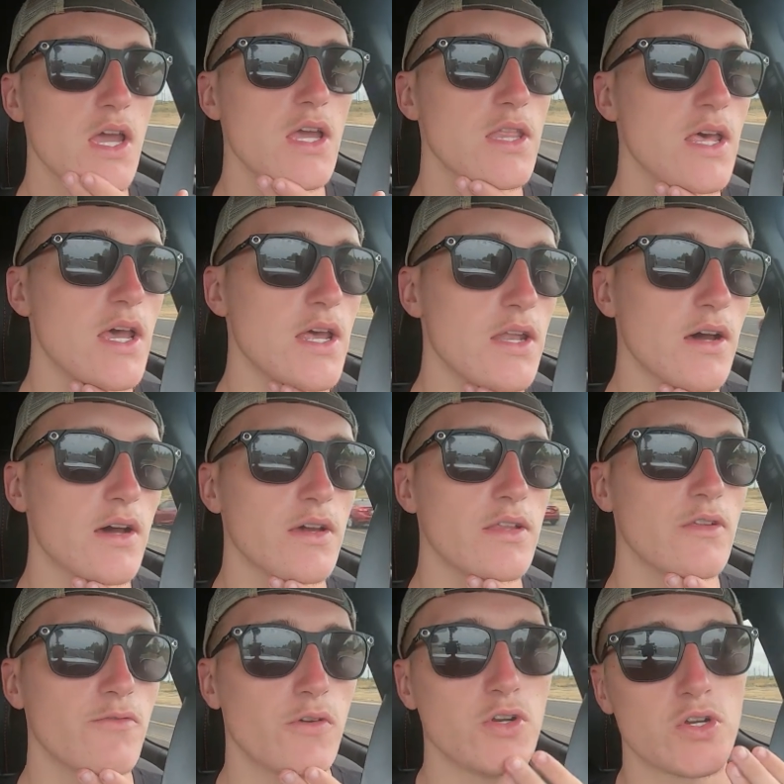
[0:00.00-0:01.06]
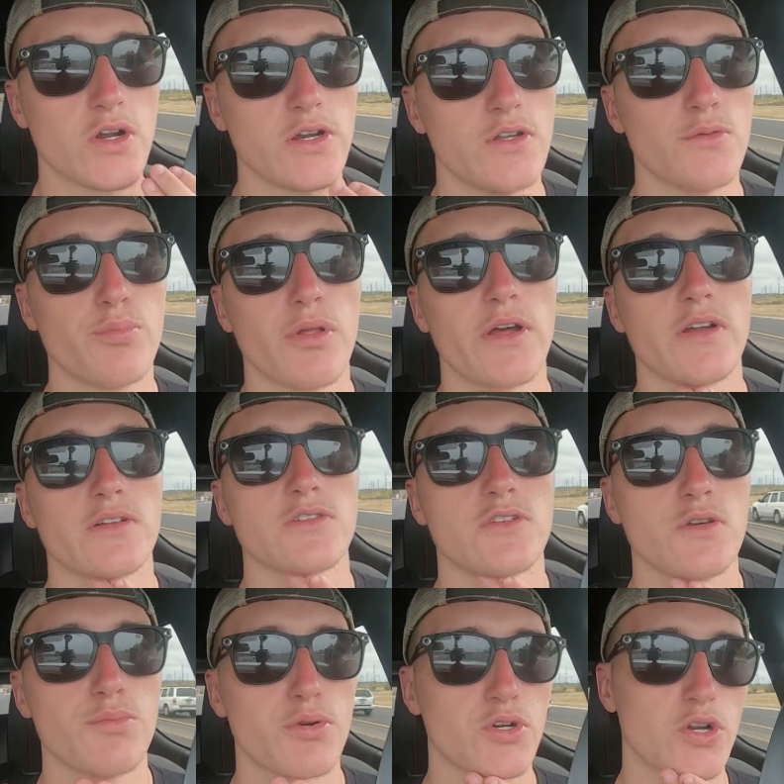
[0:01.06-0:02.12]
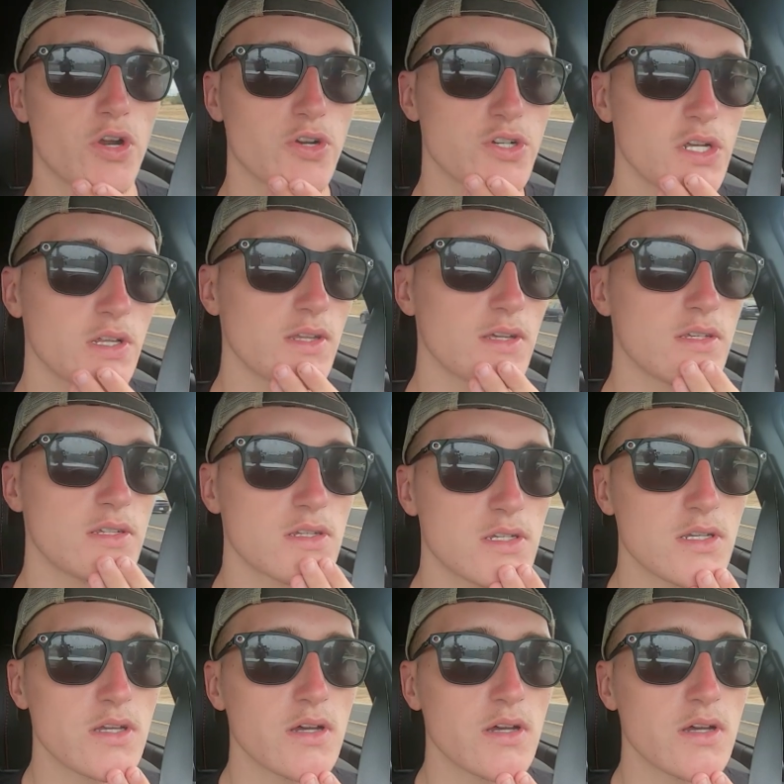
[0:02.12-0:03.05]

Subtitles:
And then in the future, I do plan on supercharging this.